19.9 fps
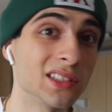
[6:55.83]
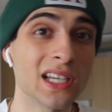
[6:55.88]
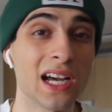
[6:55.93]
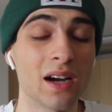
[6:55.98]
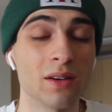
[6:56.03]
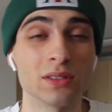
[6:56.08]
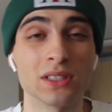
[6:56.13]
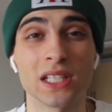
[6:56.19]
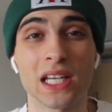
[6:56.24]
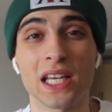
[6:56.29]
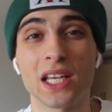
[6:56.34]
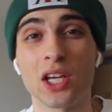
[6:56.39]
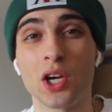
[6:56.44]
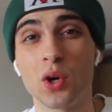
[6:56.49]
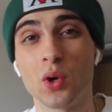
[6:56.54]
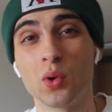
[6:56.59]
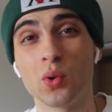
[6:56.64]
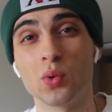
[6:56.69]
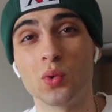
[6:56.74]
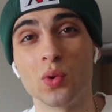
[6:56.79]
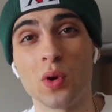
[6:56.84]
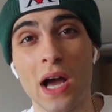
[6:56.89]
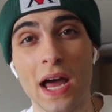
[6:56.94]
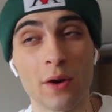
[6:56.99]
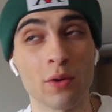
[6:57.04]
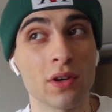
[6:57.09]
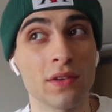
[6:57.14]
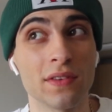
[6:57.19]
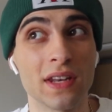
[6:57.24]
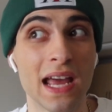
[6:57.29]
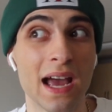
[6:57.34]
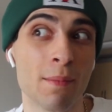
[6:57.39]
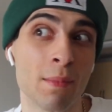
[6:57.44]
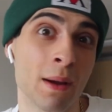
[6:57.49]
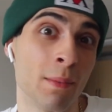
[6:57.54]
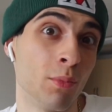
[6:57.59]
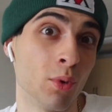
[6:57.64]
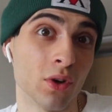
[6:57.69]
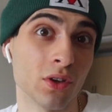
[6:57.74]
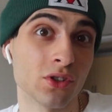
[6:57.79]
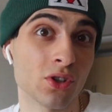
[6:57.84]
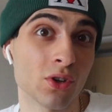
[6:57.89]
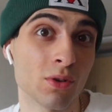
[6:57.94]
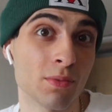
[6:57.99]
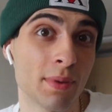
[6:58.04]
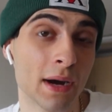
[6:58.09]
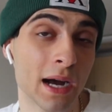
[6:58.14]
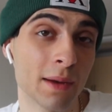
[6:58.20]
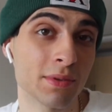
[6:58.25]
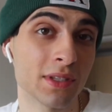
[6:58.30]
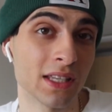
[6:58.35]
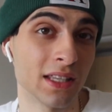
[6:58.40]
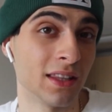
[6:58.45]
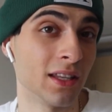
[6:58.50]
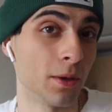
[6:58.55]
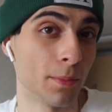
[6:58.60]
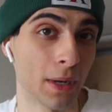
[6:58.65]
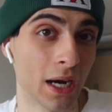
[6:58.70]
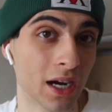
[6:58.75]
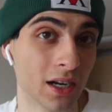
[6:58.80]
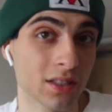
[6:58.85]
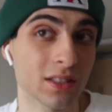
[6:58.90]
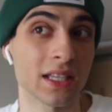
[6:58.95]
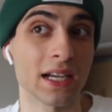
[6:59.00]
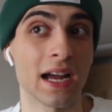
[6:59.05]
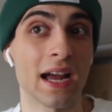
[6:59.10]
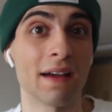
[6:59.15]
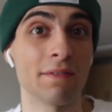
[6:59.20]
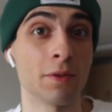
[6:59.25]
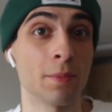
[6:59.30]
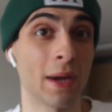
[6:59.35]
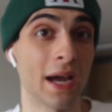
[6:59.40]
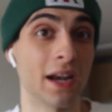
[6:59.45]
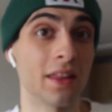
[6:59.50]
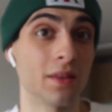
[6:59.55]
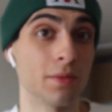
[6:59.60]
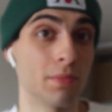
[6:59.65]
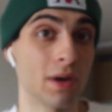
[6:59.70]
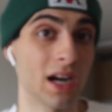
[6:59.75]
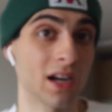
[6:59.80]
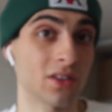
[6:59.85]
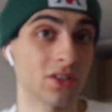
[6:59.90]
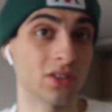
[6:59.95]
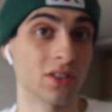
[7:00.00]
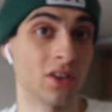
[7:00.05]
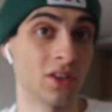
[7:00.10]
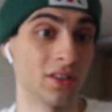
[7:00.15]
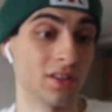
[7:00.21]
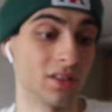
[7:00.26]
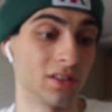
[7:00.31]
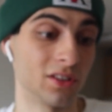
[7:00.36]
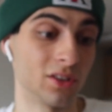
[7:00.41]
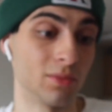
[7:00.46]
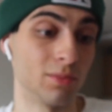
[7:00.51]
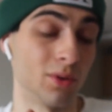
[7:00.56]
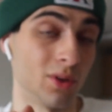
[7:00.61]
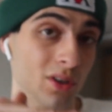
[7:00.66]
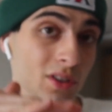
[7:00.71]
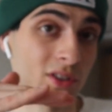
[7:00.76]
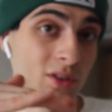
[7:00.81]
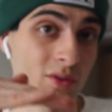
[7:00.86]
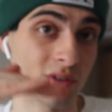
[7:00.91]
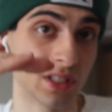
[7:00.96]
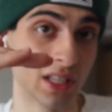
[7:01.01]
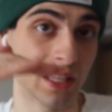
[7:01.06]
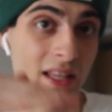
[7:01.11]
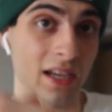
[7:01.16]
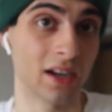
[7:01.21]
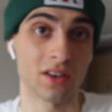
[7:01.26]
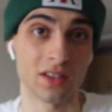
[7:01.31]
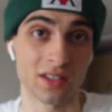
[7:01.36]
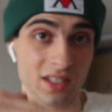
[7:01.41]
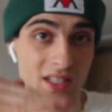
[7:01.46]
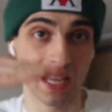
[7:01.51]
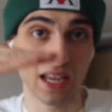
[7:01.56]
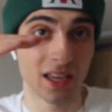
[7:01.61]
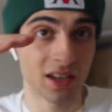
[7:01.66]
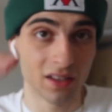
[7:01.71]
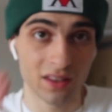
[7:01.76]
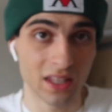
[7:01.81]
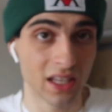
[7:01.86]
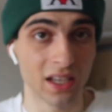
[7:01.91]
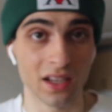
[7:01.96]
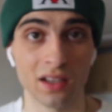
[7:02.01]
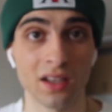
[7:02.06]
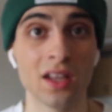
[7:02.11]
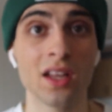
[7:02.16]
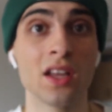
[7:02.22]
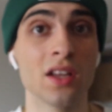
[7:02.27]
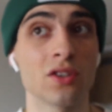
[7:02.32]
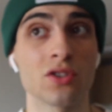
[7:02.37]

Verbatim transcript: I was like, yo, I don't even have my Boruto pops in their box. Like I have them out of the box on a little Boruto stand, a stand thing.